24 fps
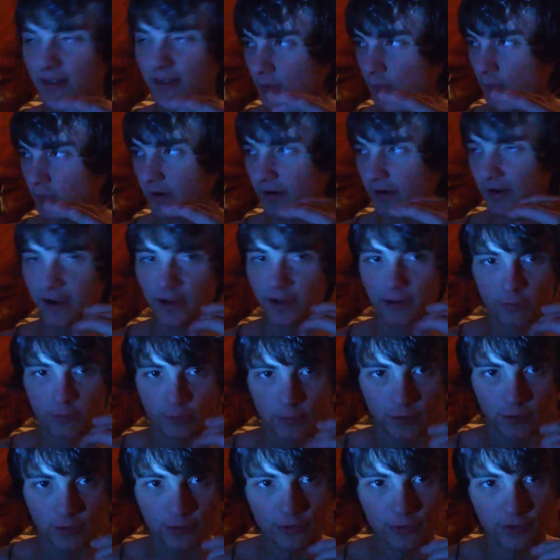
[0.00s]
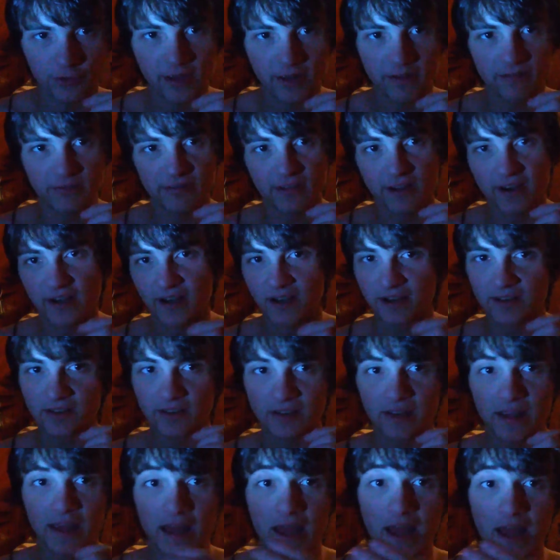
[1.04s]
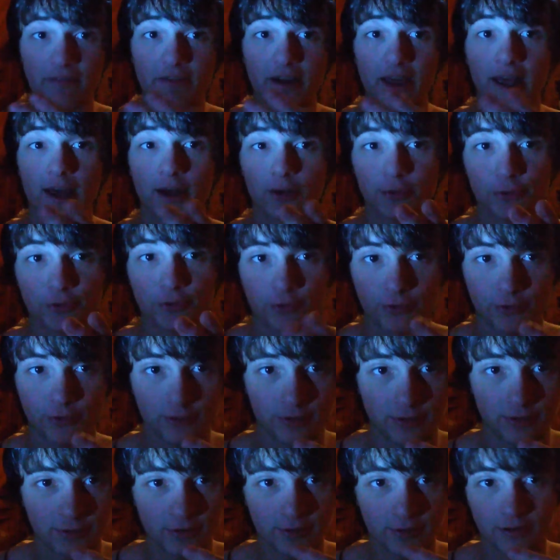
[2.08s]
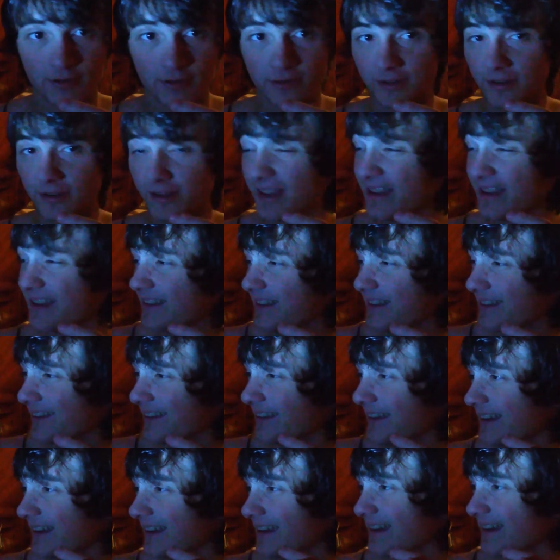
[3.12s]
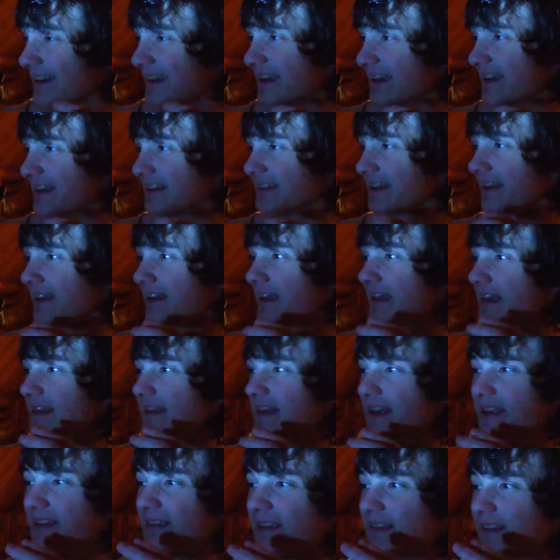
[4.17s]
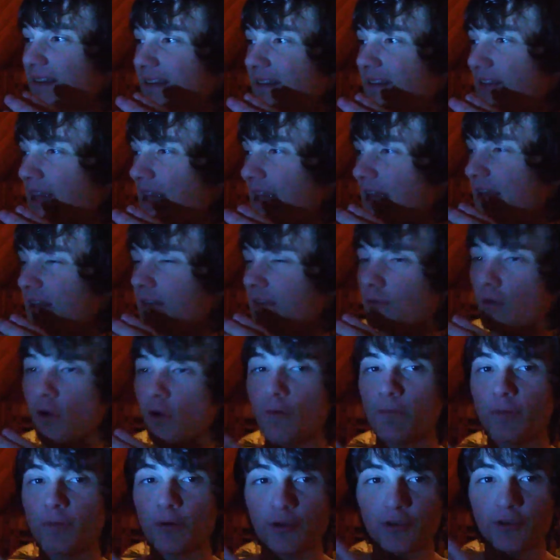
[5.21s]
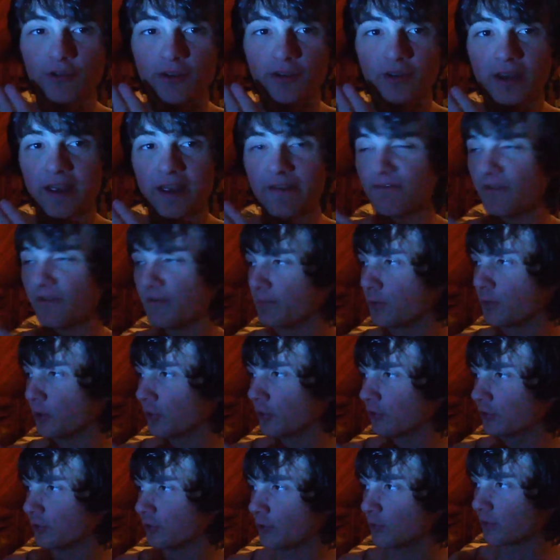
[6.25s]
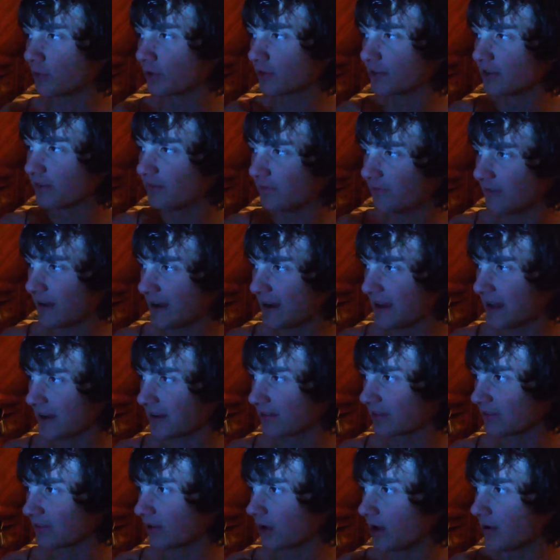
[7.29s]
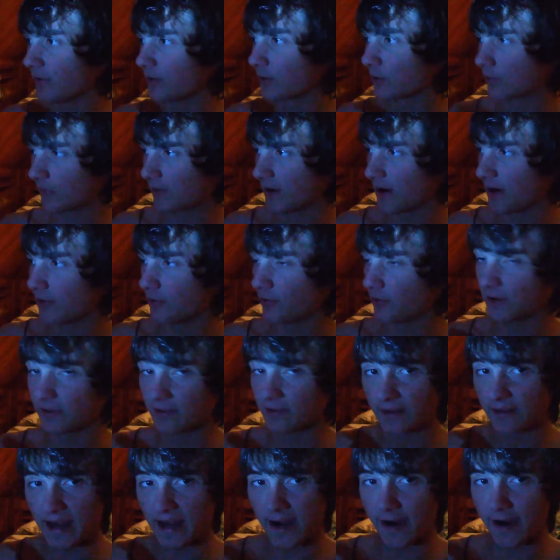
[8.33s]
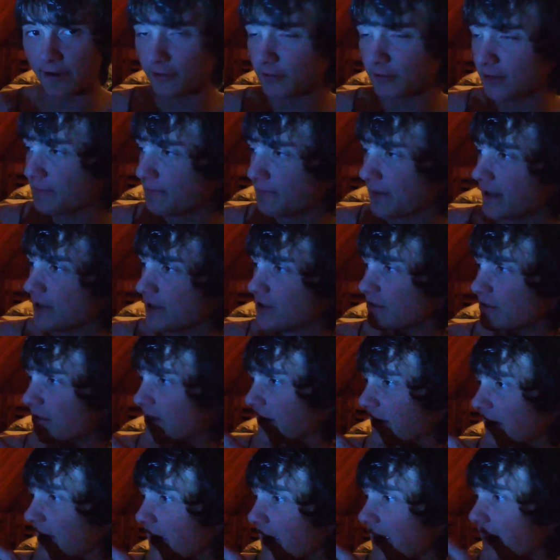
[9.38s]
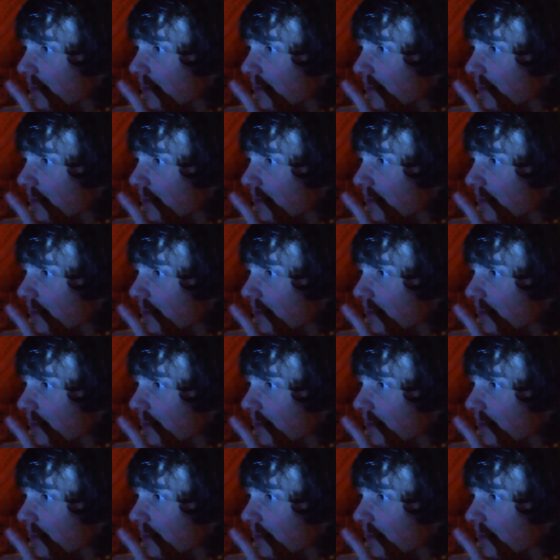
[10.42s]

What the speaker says: the warehouse workers at FedEx have a house? It's like, that, no person, if a person who works at FedEx on the ground who gets an hourly paycheck